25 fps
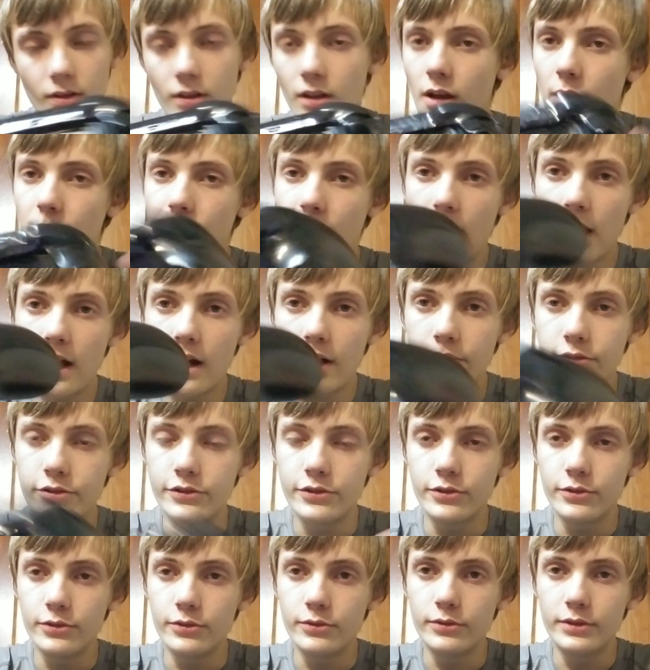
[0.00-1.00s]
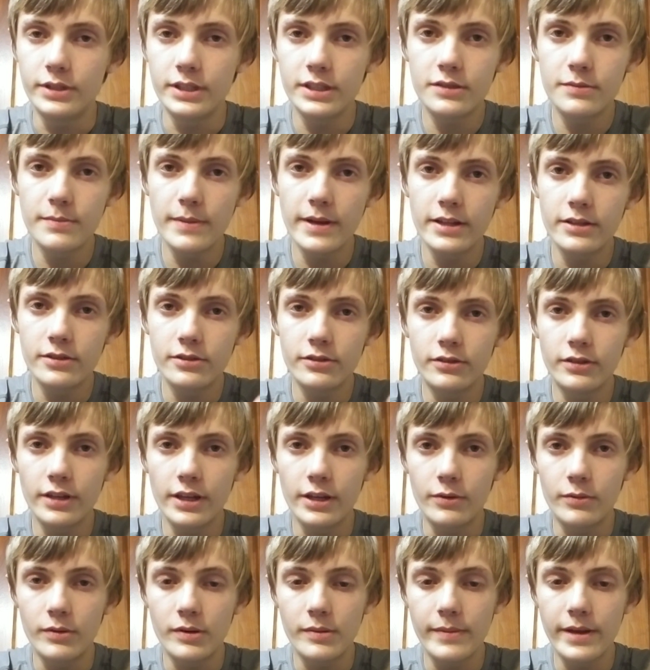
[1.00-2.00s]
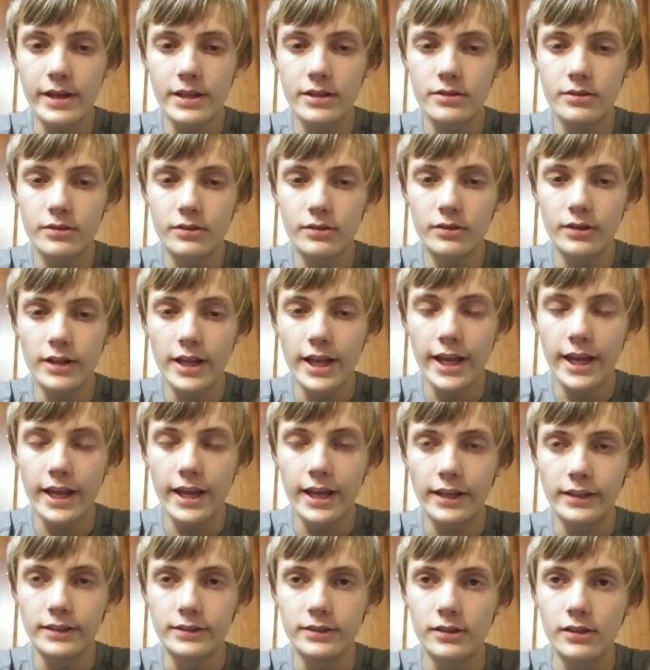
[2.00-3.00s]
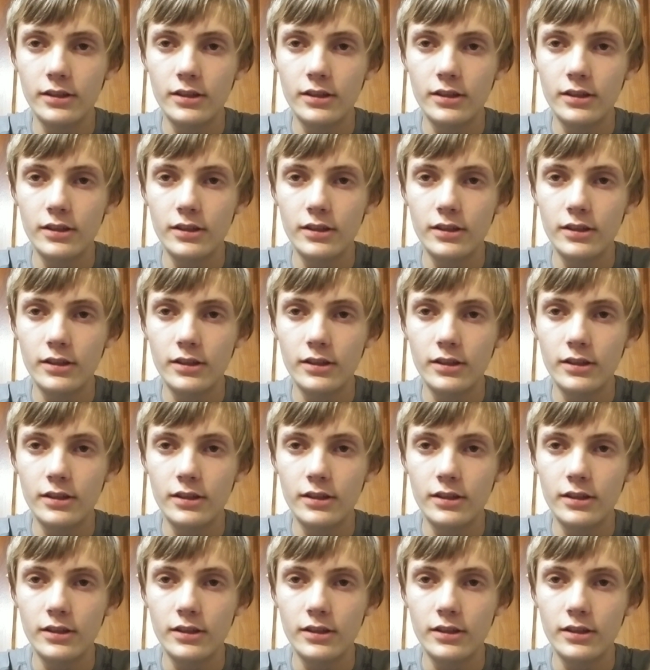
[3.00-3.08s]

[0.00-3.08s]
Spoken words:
about how to dismantle and remantle a